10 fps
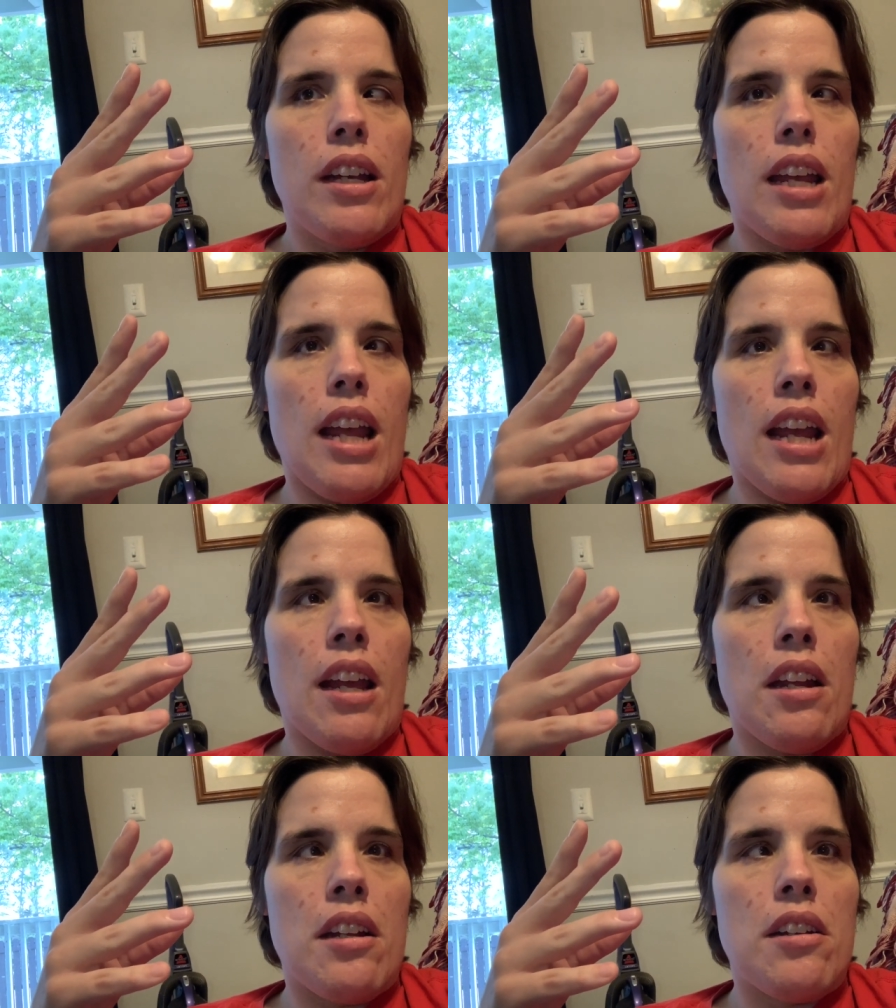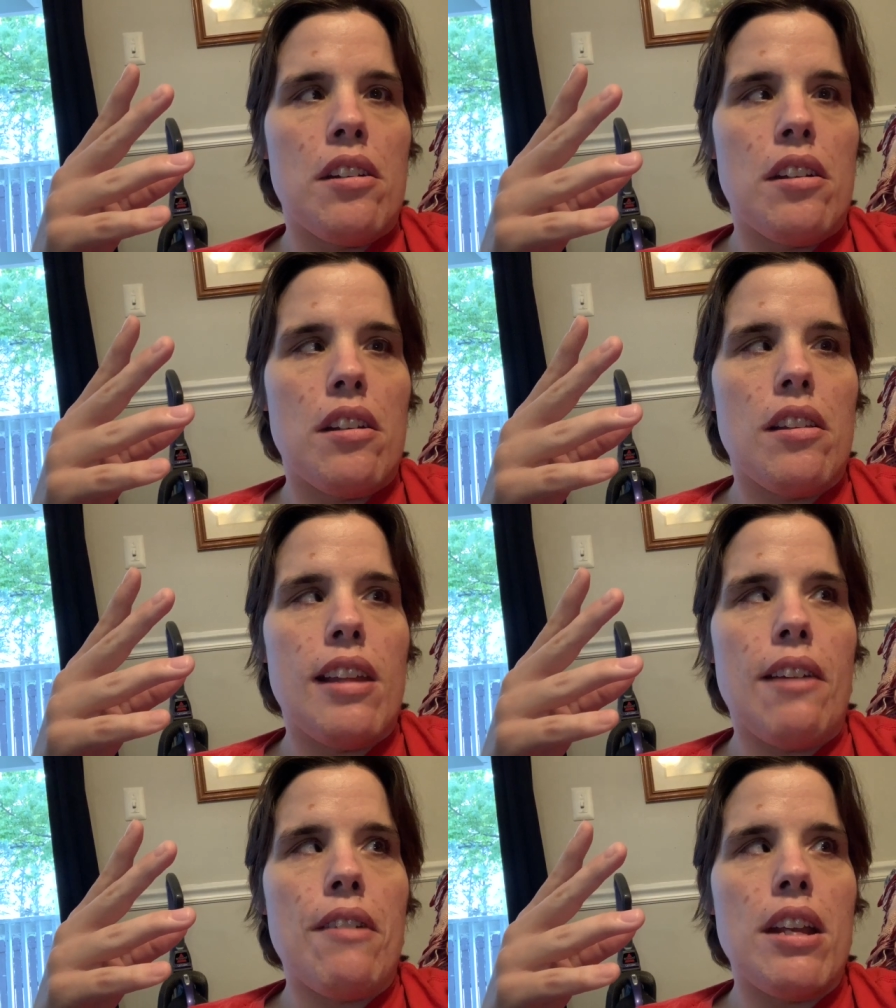And
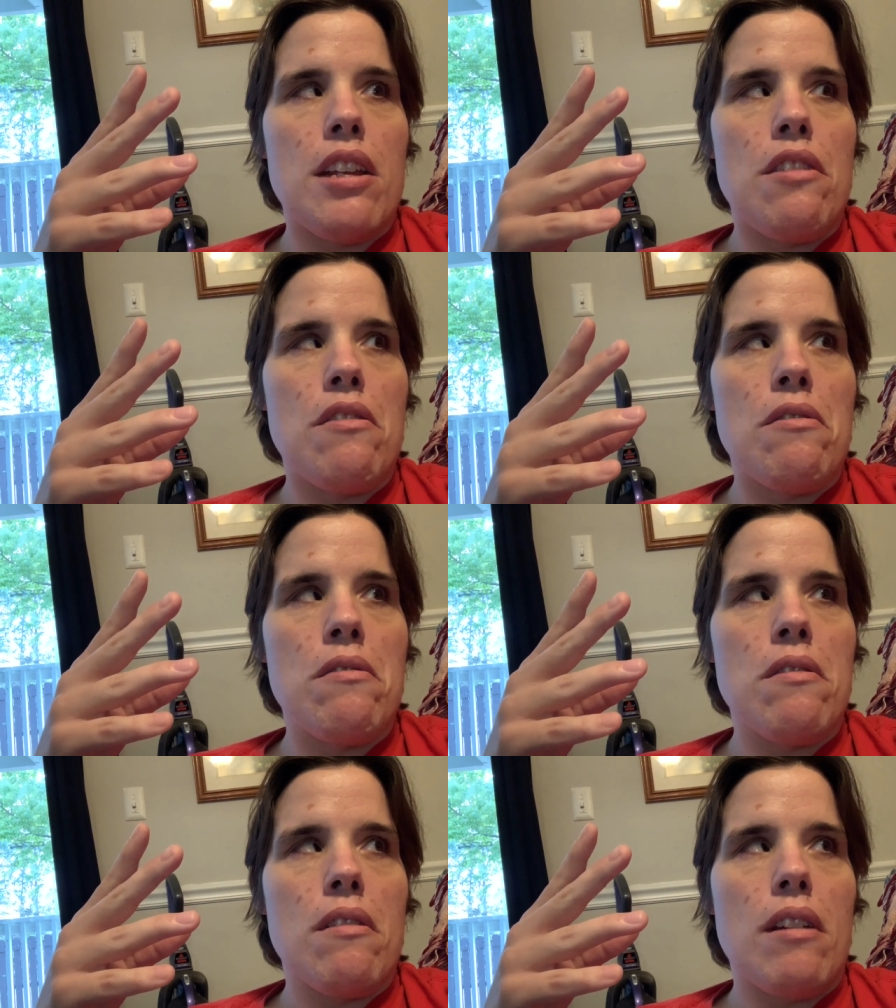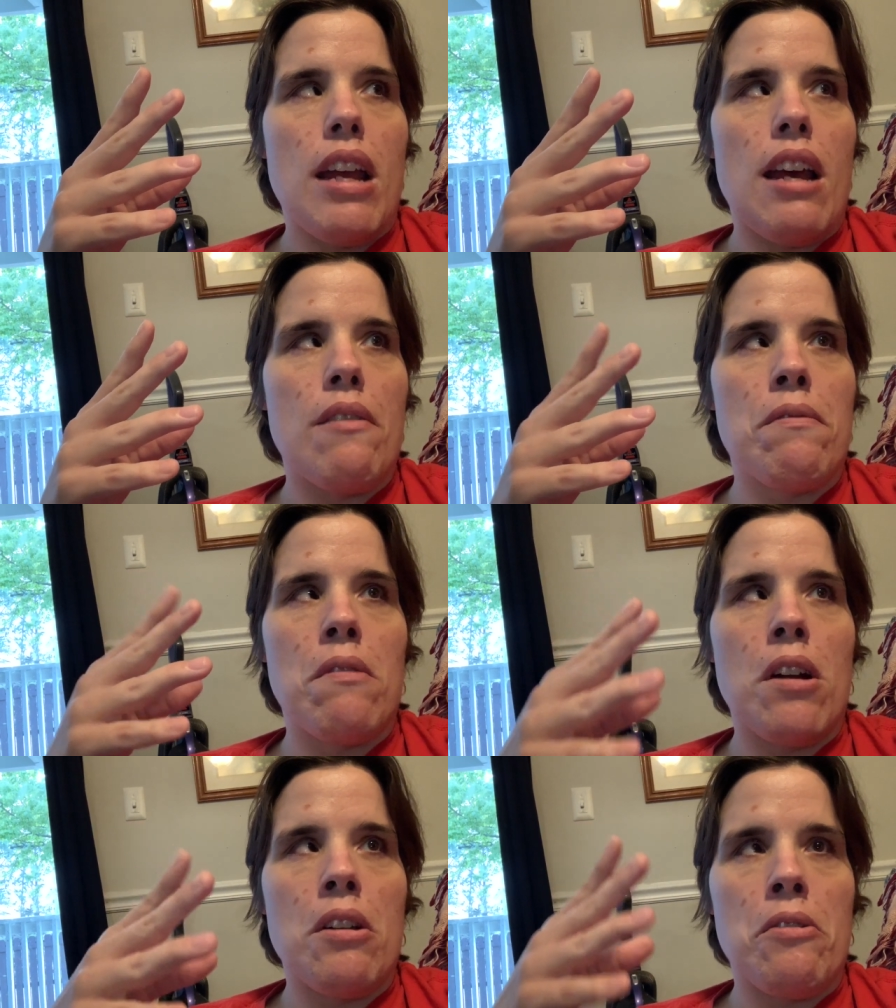that way you have
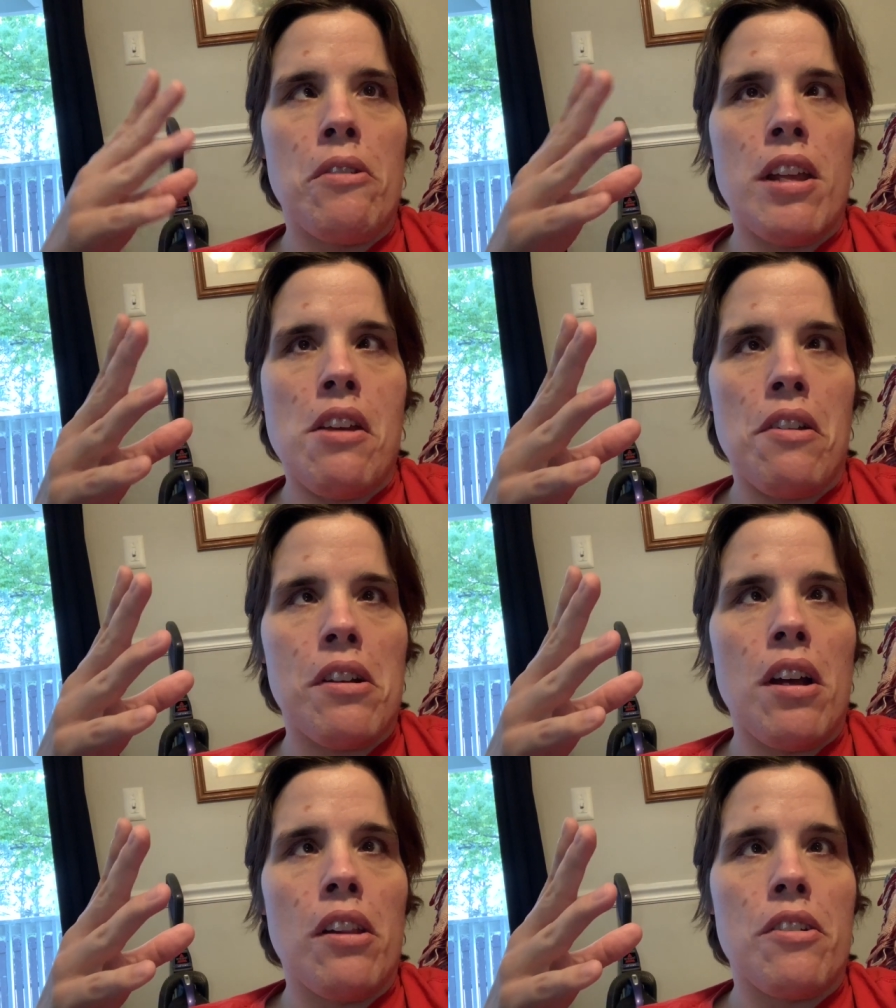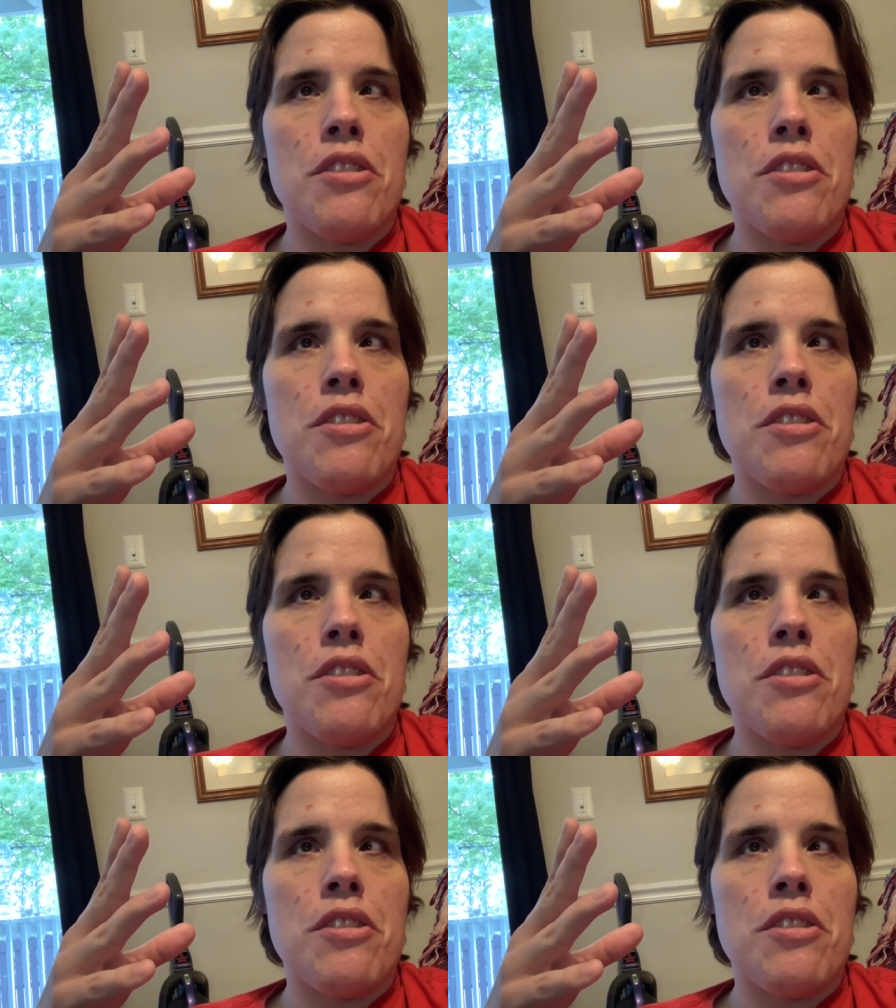one or the other color.